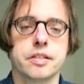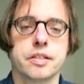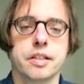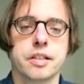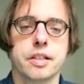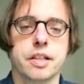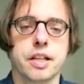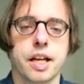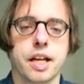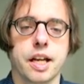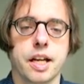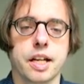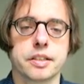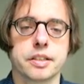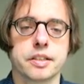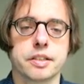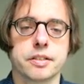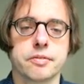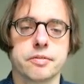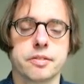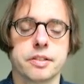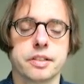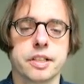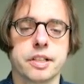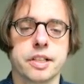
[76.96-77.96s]
and it
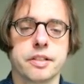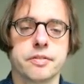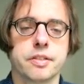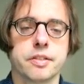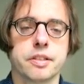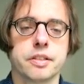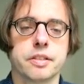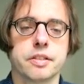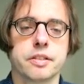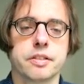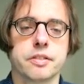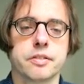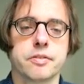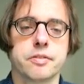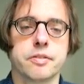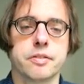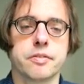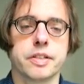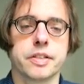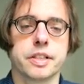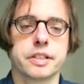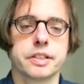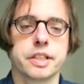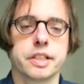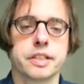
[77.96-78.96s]
would have a
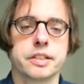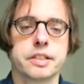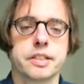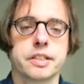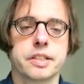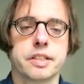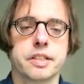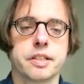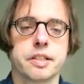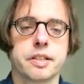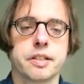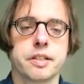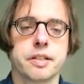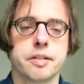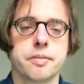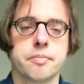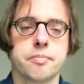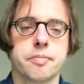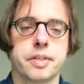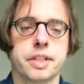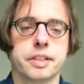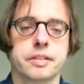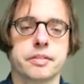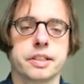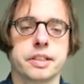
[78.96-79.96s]
covariance
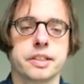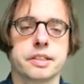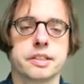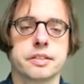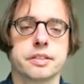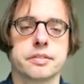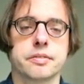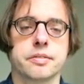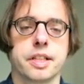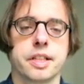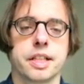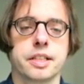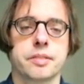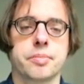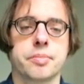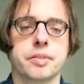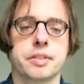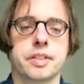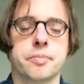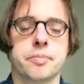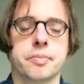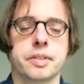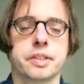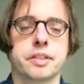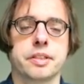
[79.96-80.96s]
matrix as
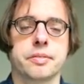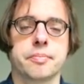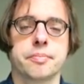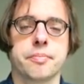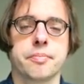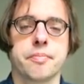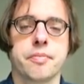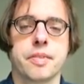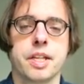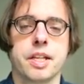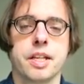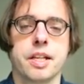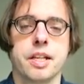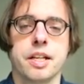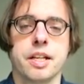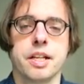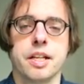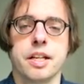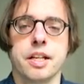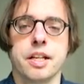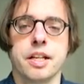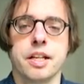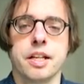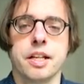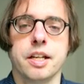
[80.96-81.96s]
parameter.
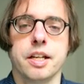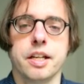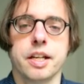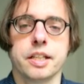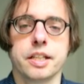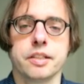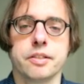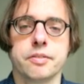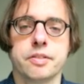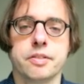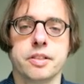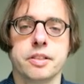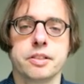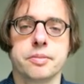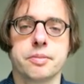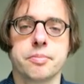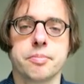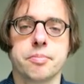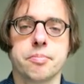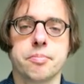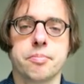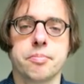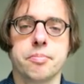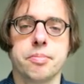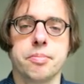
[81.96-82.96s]
And of course
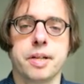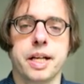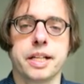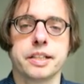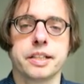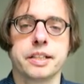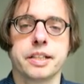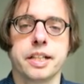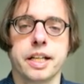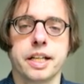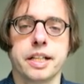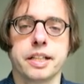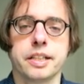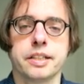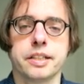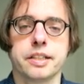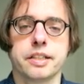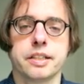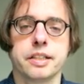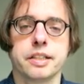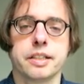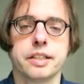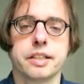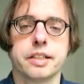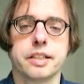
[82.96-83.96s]
pi k
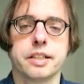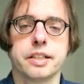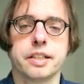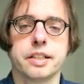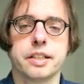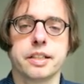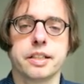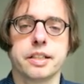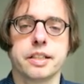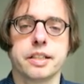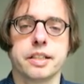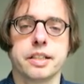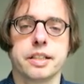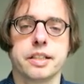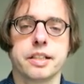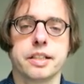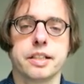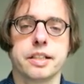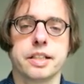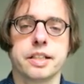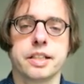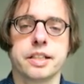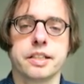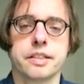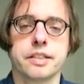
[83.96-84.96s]

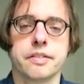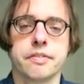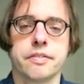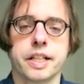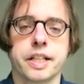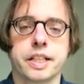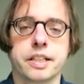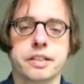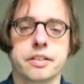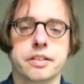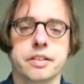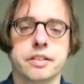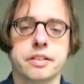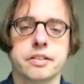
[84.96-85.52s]
is a vector.